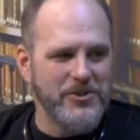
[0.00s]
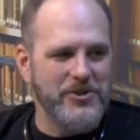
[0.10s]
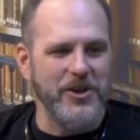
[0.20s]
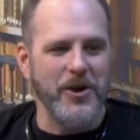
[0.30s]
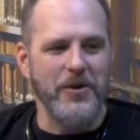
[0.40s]

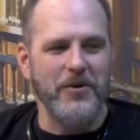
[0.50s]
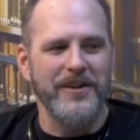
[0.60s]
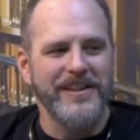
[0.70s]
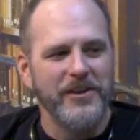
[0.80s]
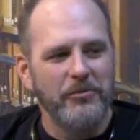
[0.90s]
so
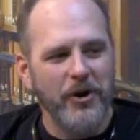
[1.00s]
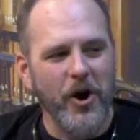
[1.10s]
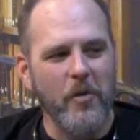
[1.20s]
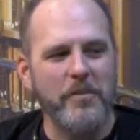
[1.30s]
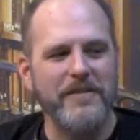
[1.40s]
we're
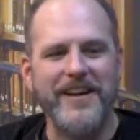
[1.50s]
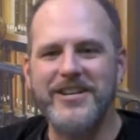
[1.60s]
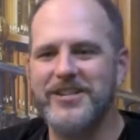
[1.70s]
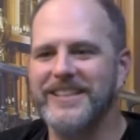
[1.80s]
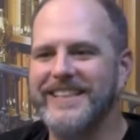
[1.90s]
hoping
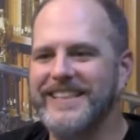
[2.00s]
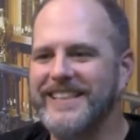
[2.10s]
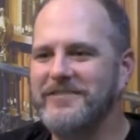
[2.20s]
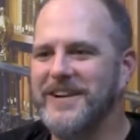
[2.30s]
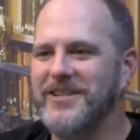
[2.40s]

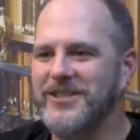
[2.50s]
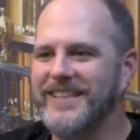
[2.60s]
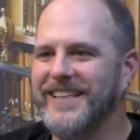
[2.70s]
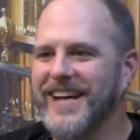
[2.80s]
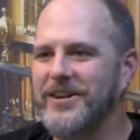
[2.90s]
eventually,
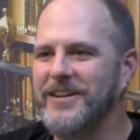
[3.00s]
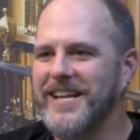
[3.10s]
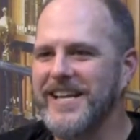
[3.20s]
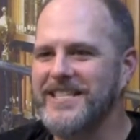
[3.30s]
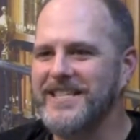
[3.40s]
eventually. I know it
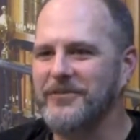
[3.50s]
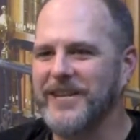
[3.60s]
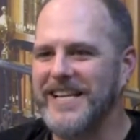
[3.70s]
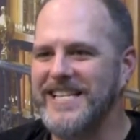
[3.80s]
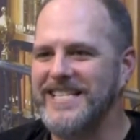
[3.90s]
hits
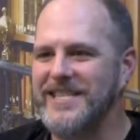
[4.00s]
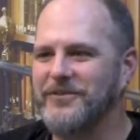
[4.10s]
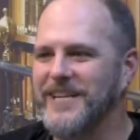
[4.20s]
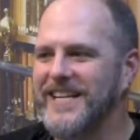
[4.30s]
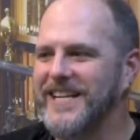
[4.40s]
different kids at
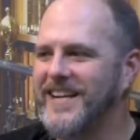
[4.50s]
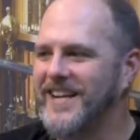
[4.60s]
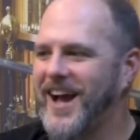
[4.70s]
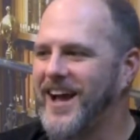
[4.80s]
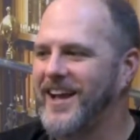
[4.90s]
different
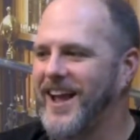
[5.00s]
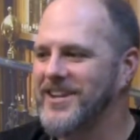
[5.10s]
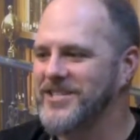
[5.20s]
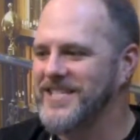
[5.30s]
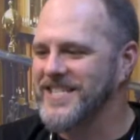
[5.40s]
uh,
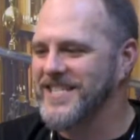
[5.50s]
ages.